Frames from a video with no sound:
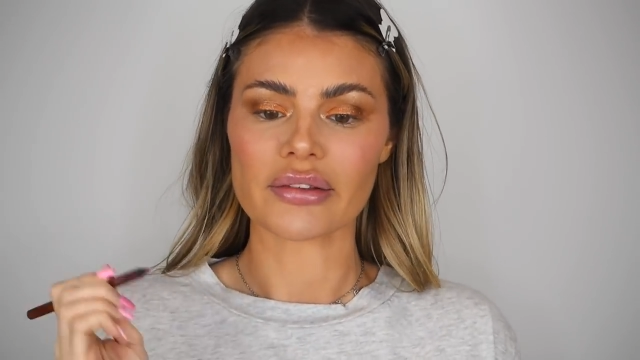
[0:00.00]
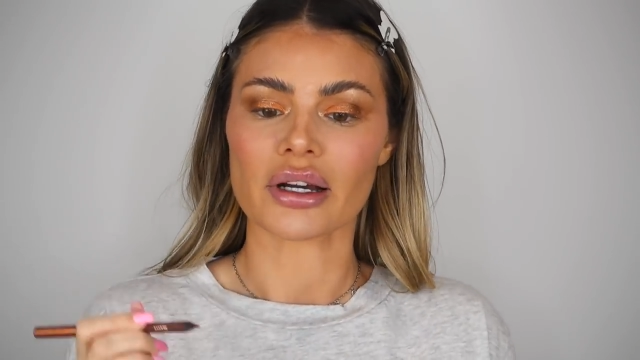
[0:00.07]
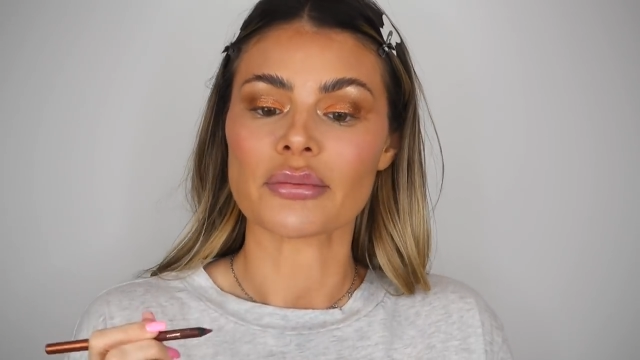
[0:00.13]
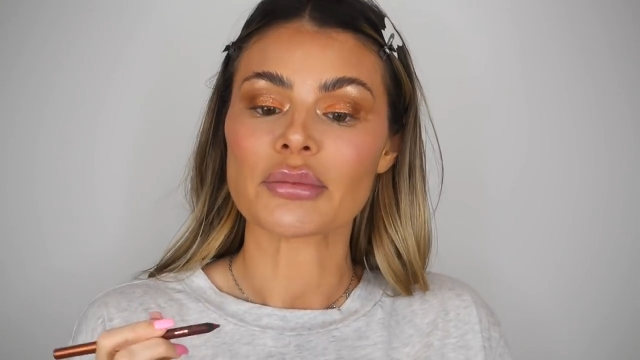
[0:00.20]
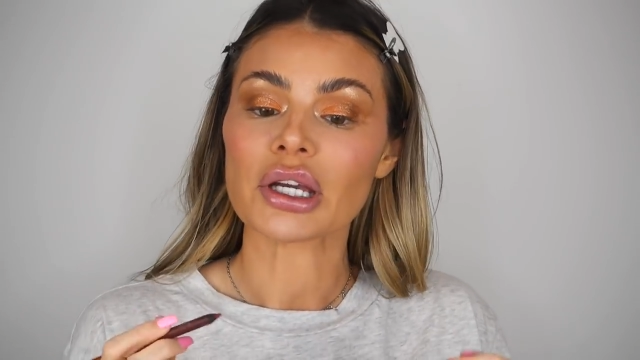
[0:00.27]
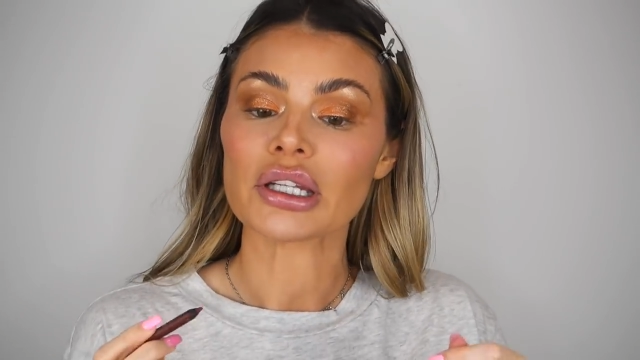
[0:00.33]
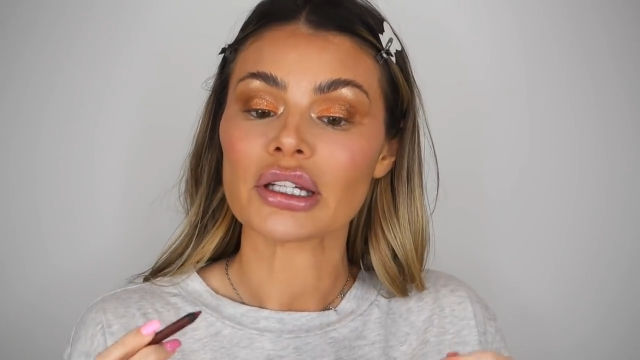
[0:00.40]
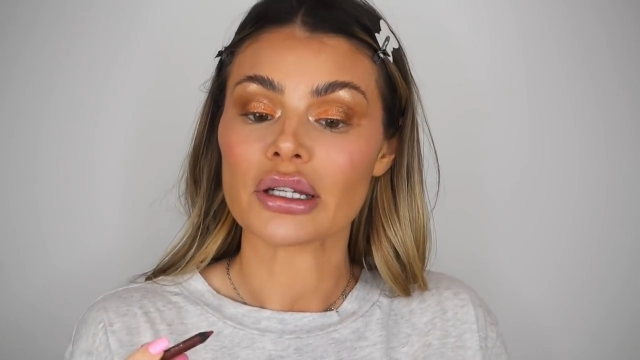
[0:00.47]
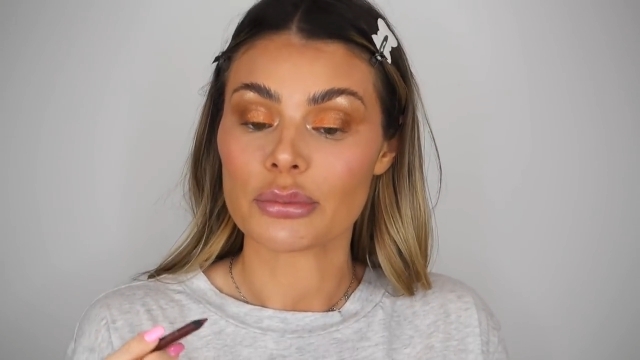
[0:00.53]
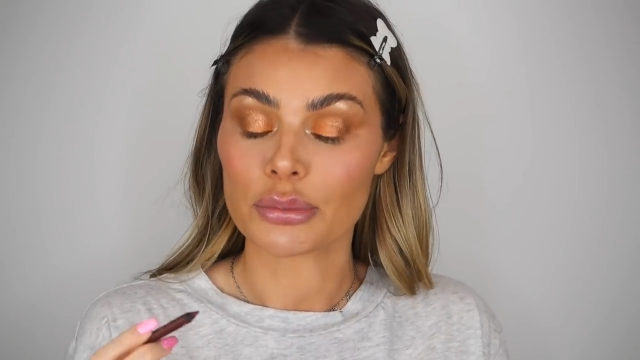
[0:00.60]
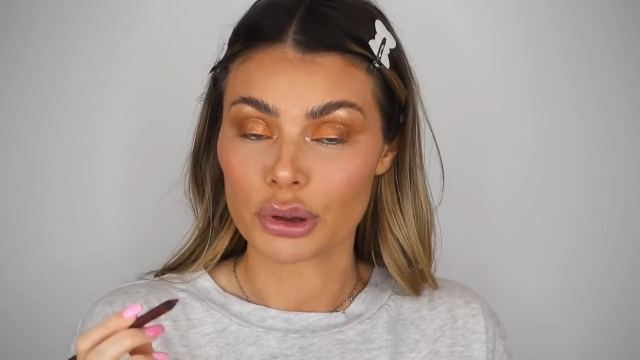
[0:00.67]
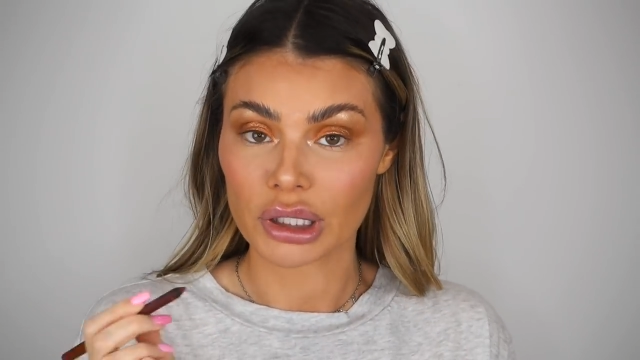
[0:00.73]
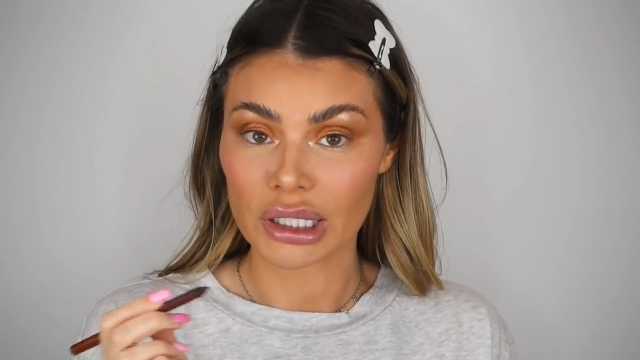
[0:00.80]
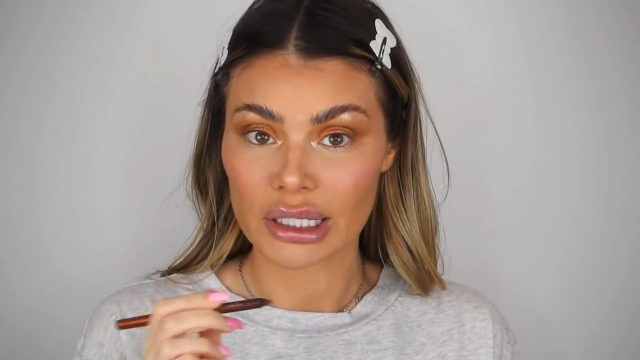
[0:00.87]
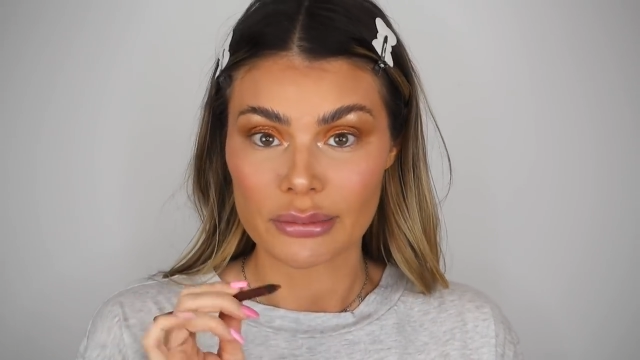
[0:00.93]
I'm gonna
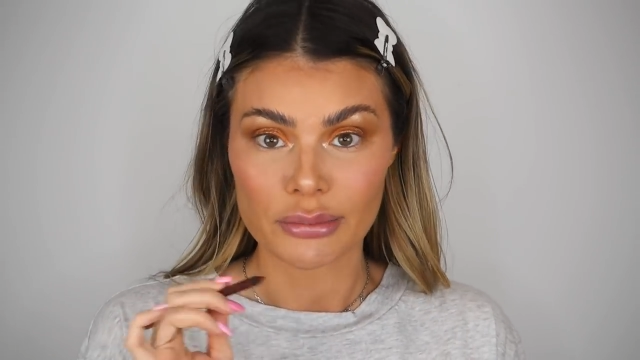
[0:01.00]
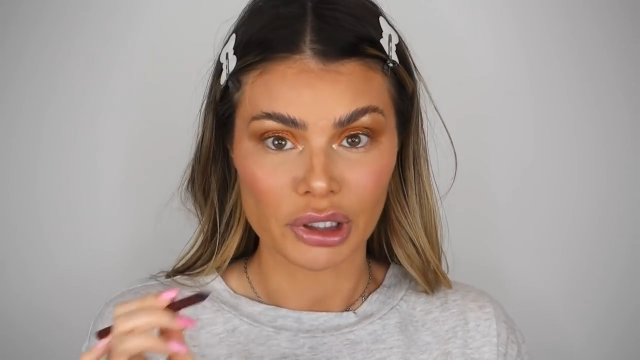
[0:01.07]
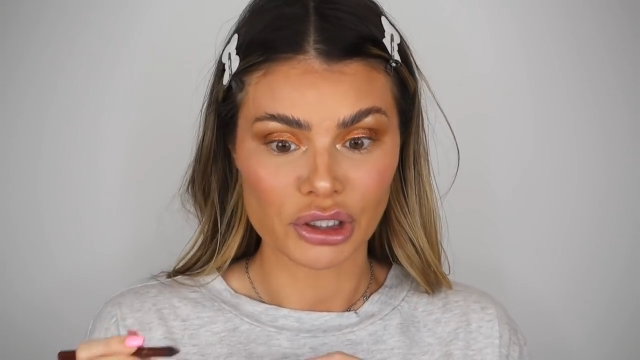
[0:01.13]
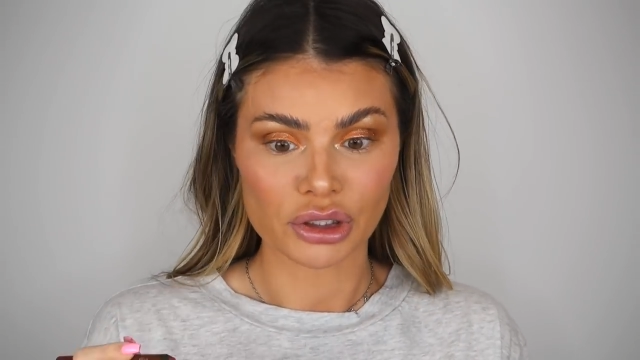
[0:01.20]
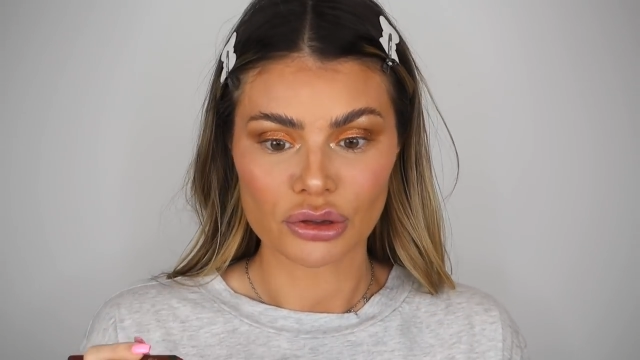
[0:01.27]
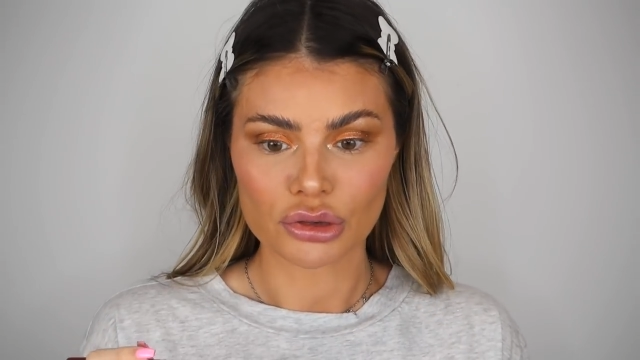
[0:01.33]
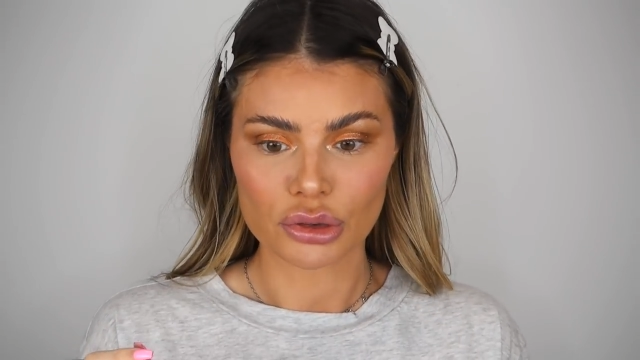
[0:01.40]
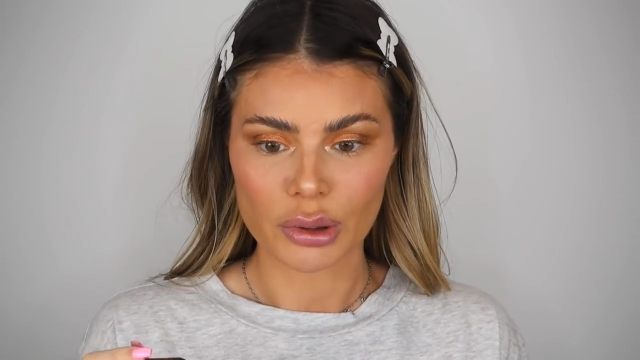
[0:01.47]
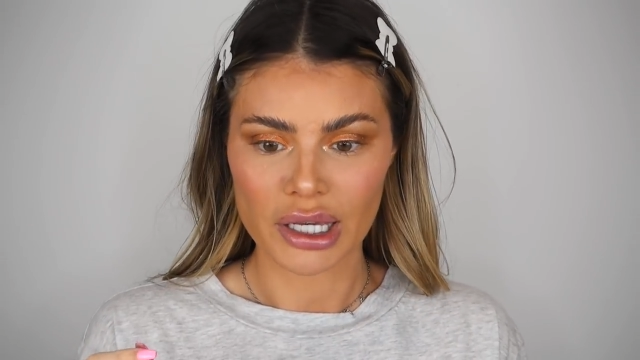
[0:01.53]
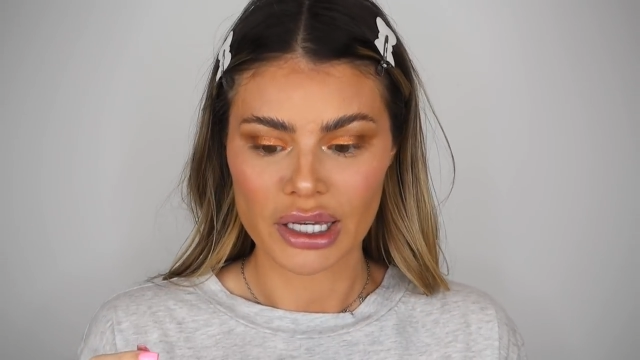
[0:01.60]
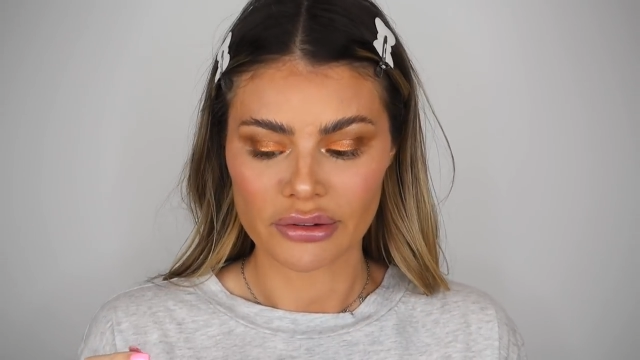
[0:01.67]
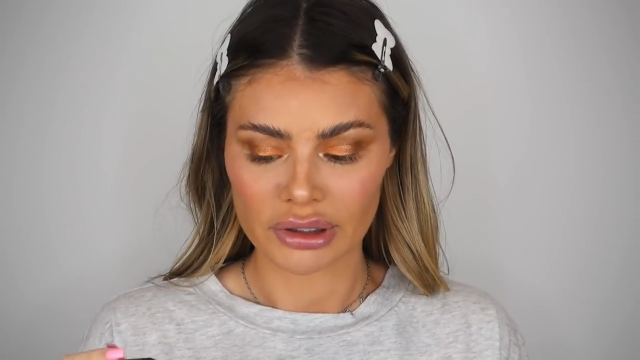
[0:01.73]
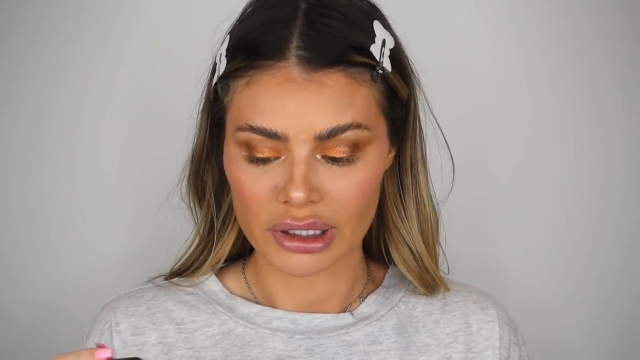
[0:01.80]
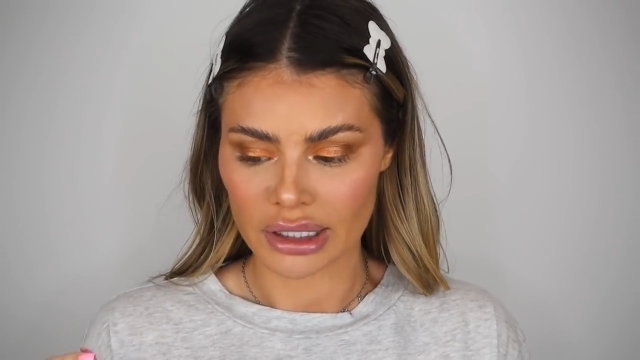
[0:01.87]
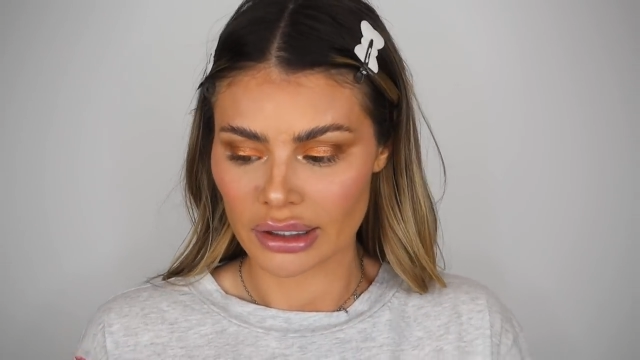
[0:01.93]
put it in my usual
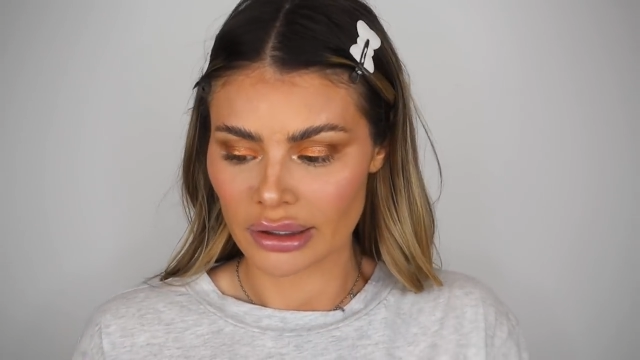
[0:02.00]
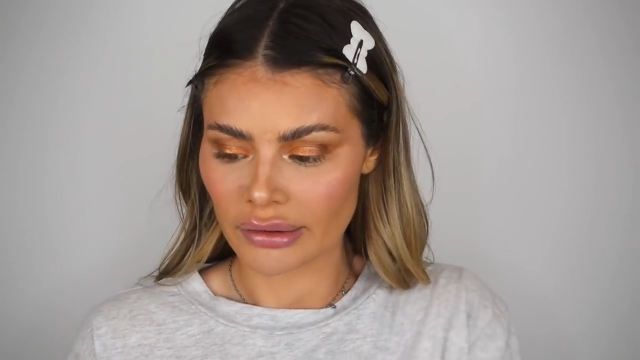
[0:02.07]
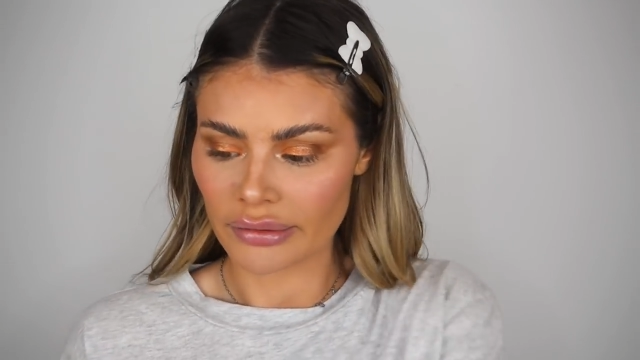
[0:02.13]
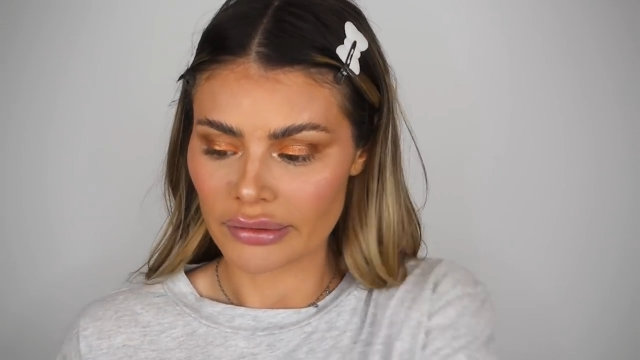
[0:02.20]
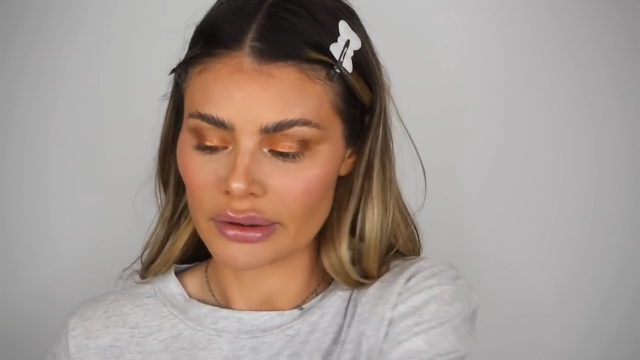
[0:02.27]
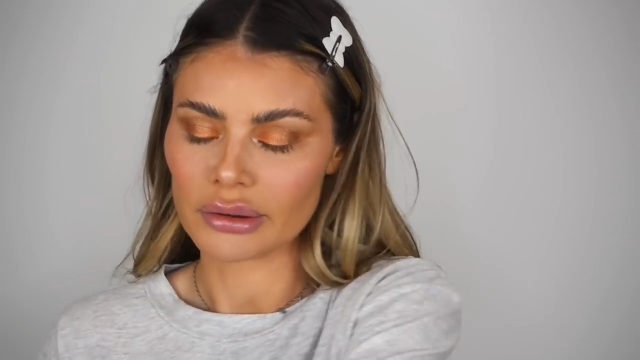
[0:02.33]
areas.